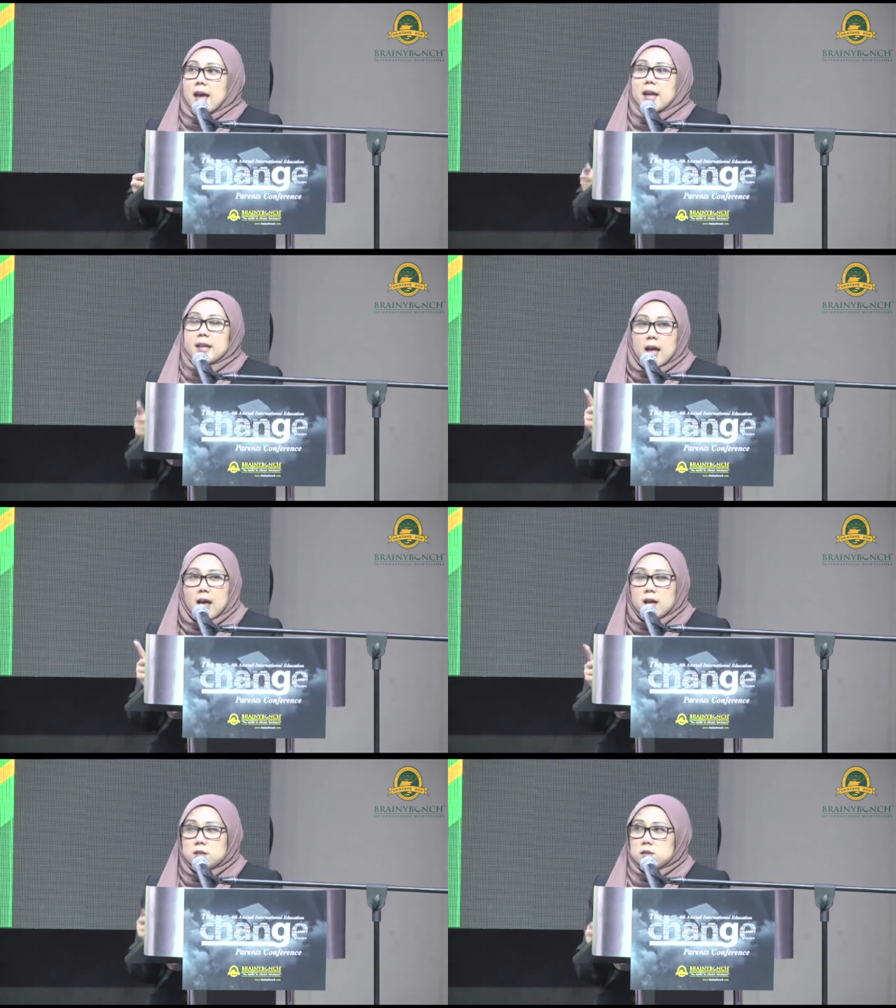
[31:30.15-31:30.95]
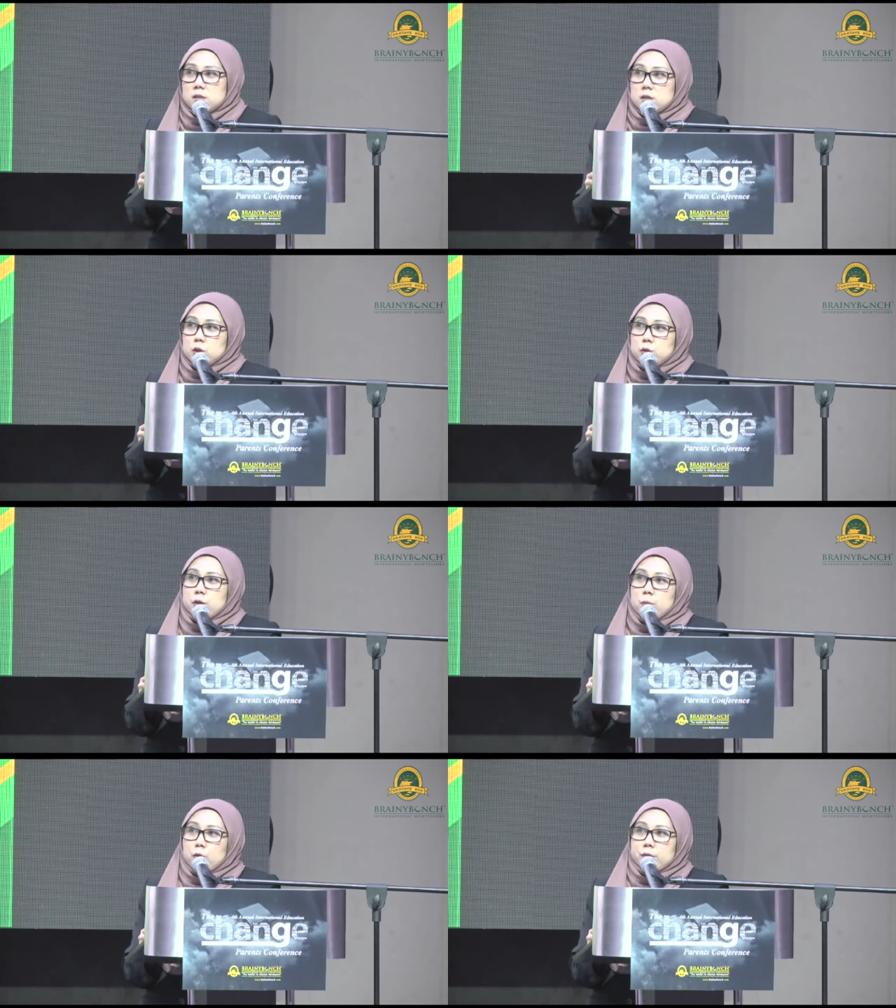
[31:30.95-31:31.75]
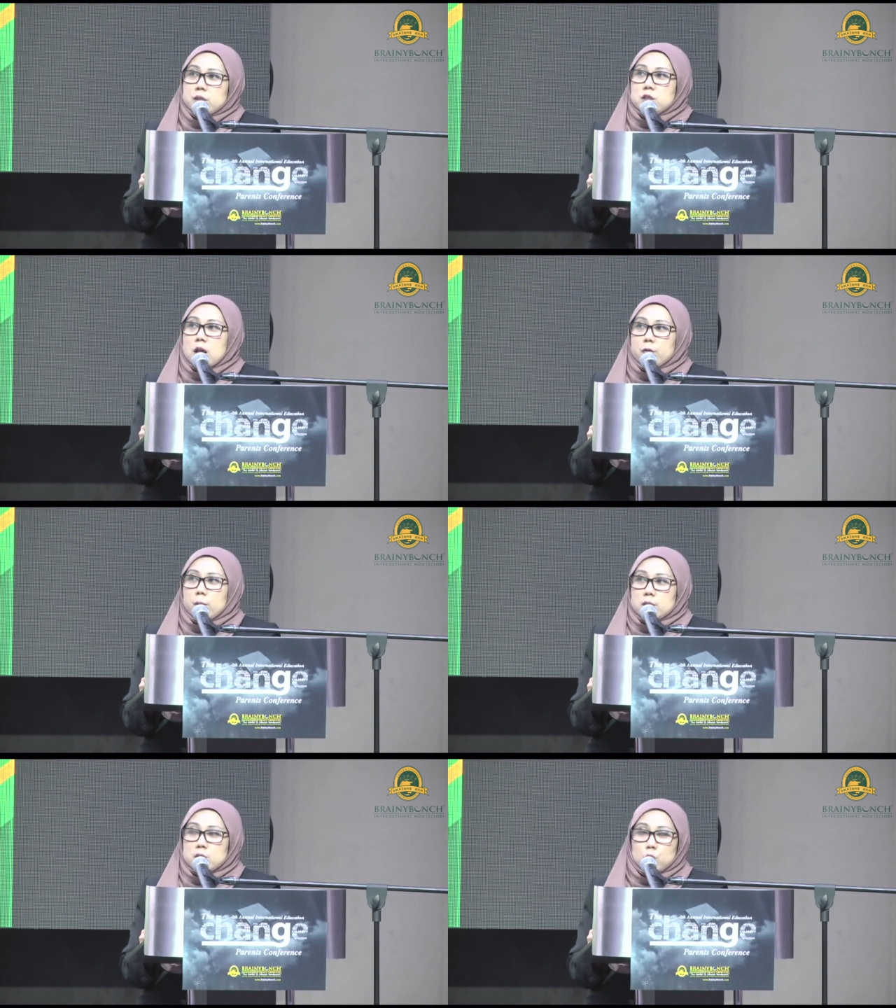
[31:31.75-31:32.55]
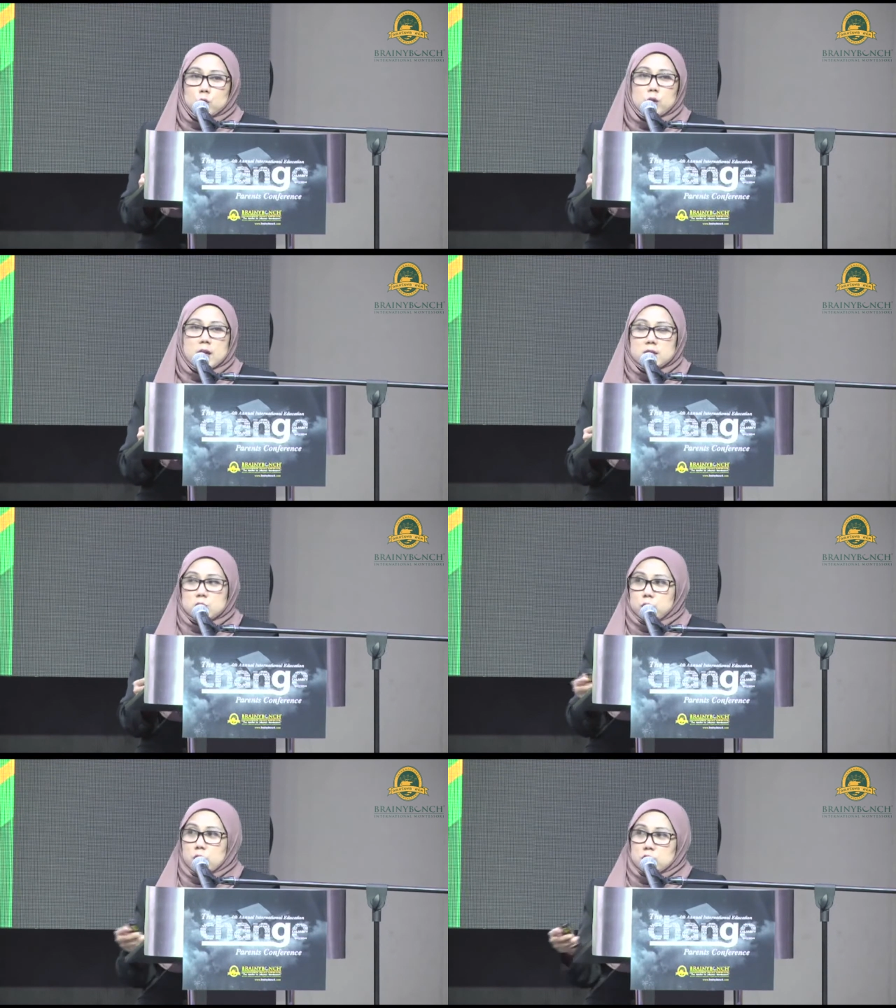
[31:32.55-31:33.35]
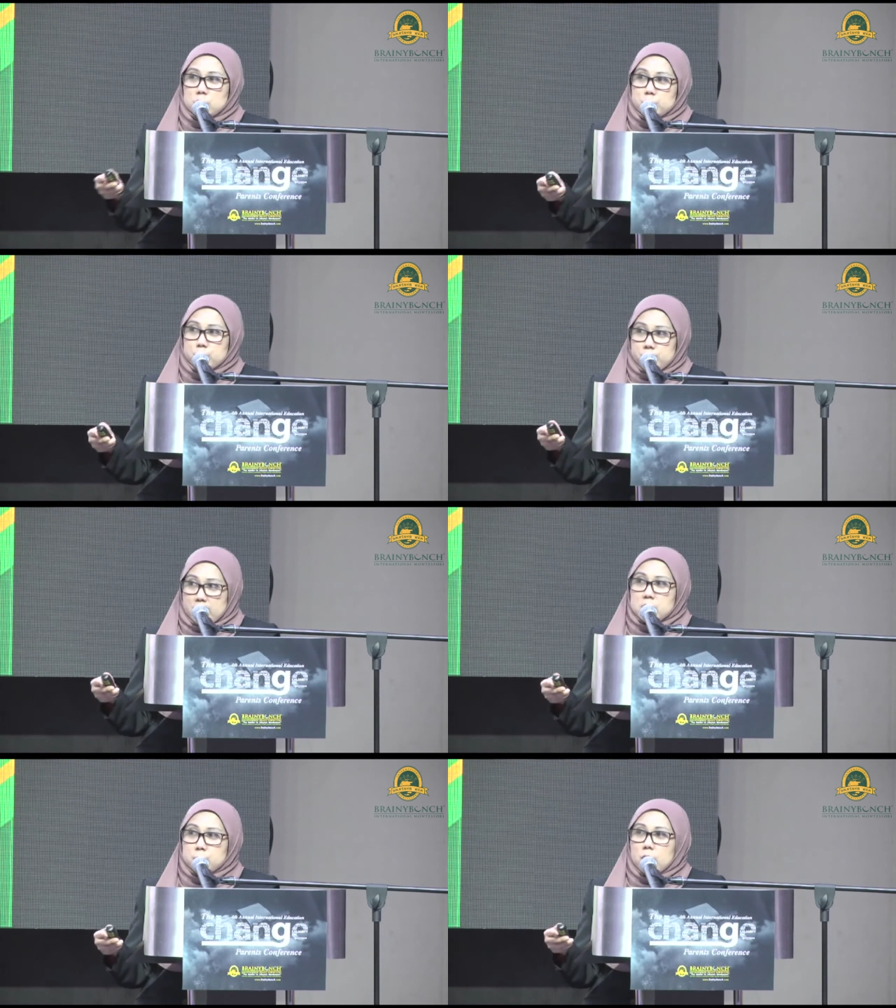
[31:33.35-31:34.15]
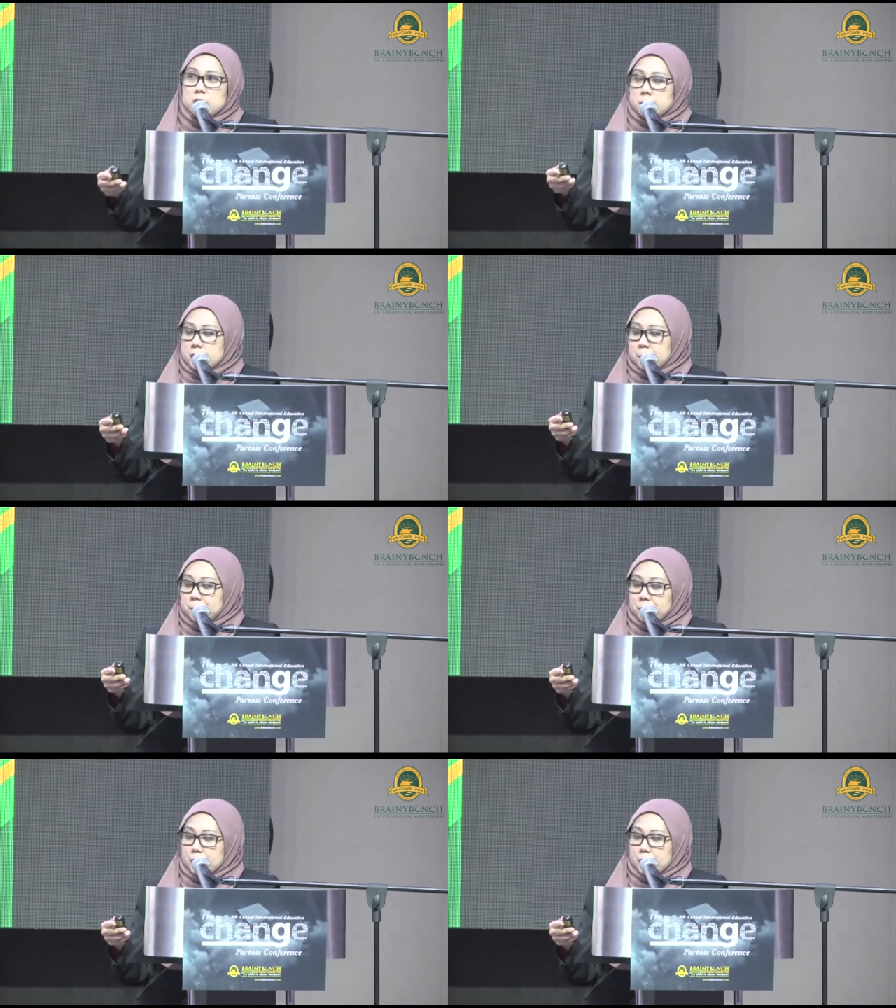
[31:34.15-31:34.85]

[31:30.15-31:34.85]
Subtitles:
and asked to remove the child from the school as soon as possible.